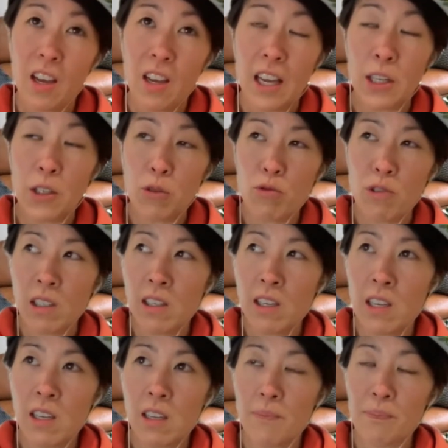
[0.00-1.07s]
it's
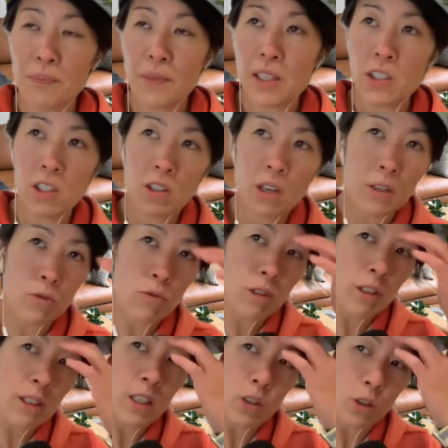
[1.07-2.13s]
really
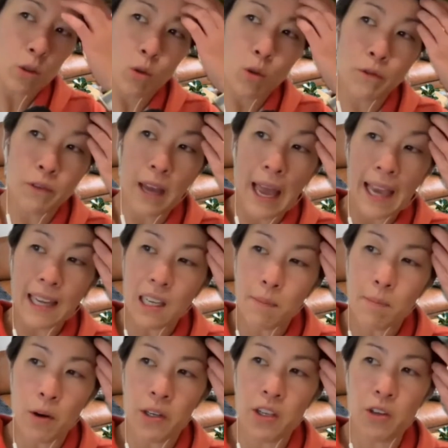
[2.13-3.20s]
a tool for
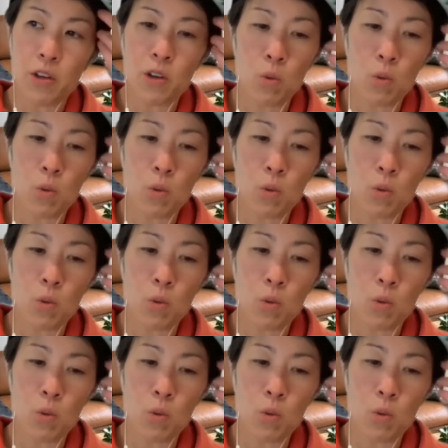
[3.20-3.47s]
anybody who